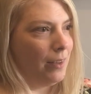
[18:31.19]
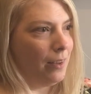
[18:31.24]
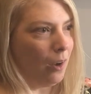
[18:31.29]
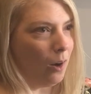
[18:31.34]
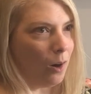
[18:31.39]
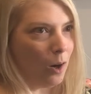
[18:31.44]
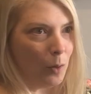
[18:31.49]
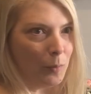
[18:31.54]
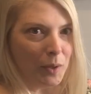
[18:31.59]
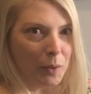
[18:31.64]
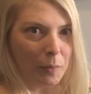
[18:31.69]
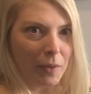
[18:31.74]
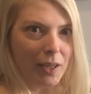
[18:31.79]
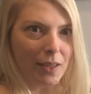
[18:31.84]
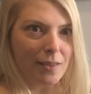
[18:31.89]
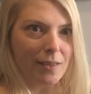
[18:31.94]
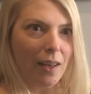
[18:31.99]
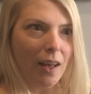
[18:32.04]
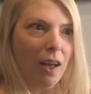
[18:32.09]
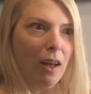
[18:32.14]
harming
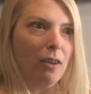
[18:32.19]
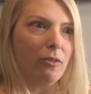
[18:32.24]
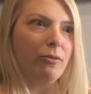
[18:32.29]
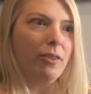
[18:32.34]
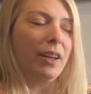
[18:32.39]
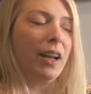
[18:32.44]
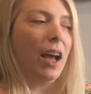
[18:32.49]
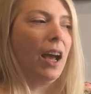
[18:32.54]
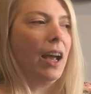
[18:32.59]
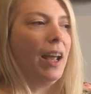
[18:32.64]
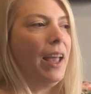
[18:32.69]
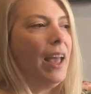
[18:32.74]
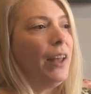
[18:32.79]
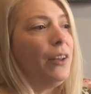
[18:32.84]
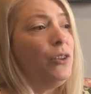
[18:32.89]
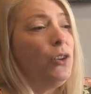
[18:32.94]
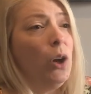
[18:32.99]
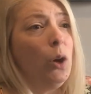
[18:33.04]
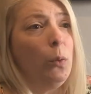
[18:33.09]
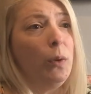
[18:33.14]
myself, and I
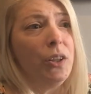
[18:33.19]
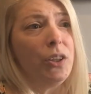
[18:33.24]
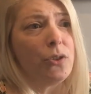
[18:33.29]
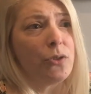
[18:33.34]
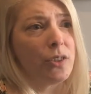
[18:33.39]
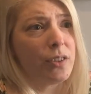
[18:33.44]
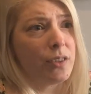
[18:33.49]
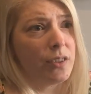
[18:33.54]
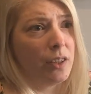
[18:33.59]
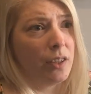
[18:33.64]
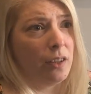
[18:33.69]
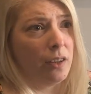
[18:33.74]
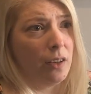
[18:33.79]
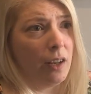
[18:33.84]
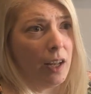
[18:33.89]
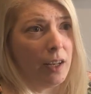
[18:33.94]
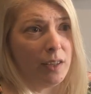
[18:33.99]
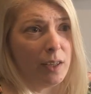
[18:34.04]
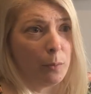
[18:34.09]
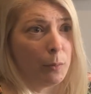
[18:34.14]
had no interest in
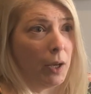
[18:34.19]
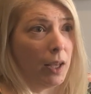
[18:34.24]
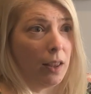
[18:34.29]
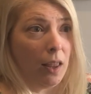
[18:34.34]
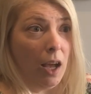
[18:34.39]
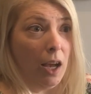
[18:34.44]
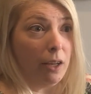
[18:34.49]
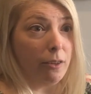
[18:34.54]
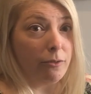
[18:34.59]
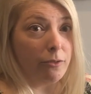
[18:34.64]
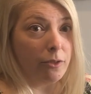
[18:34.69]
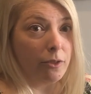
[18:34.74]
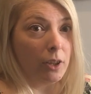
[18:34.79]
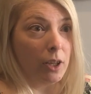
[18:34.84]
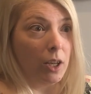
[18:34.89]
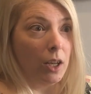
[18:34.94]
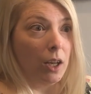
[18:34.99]
ending my life.